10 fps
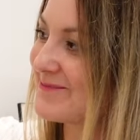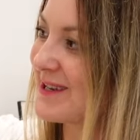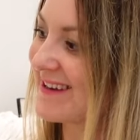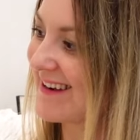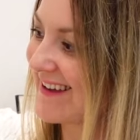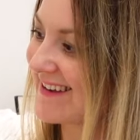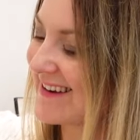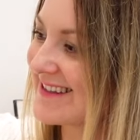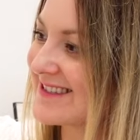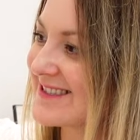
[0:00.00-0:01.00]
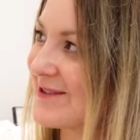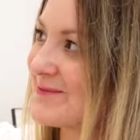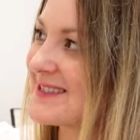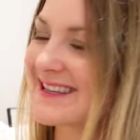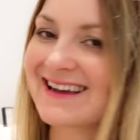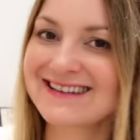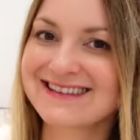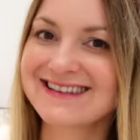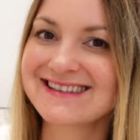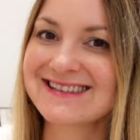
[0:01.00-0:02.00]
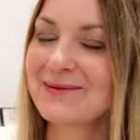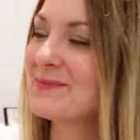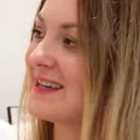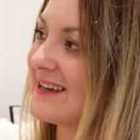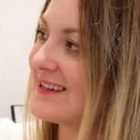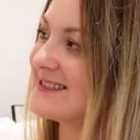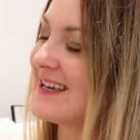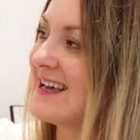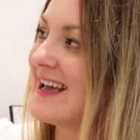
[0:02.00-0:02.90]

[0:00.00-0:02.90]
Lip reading: but luckily some sizes appeared